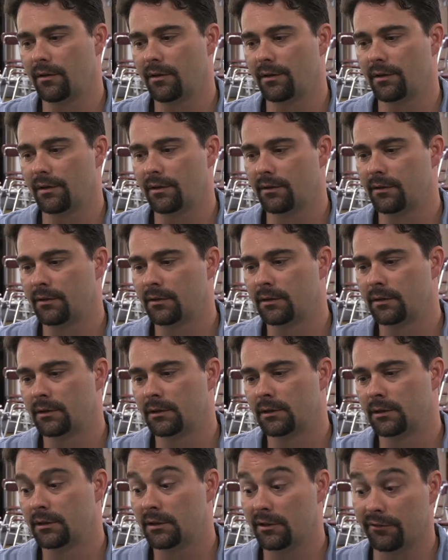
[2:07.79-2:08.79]
to
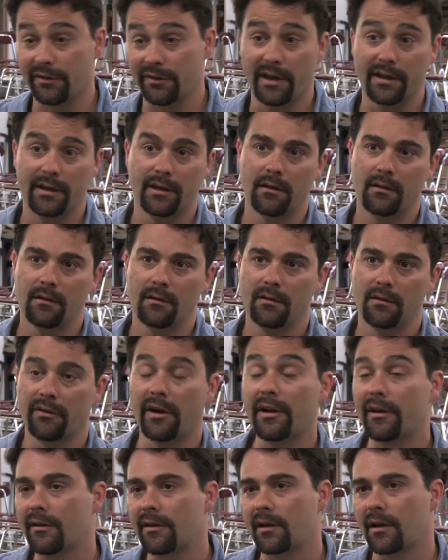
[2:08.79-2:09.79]
to find it to
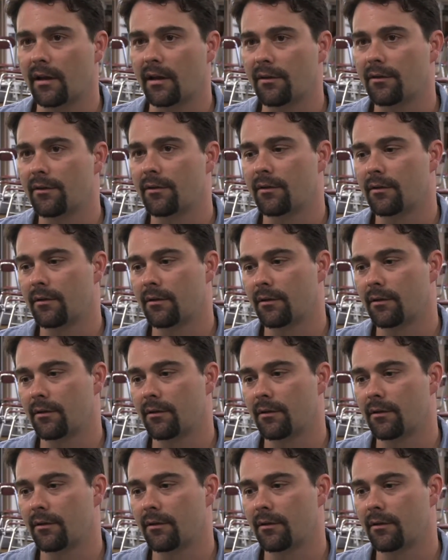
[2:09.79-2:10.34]
find it together.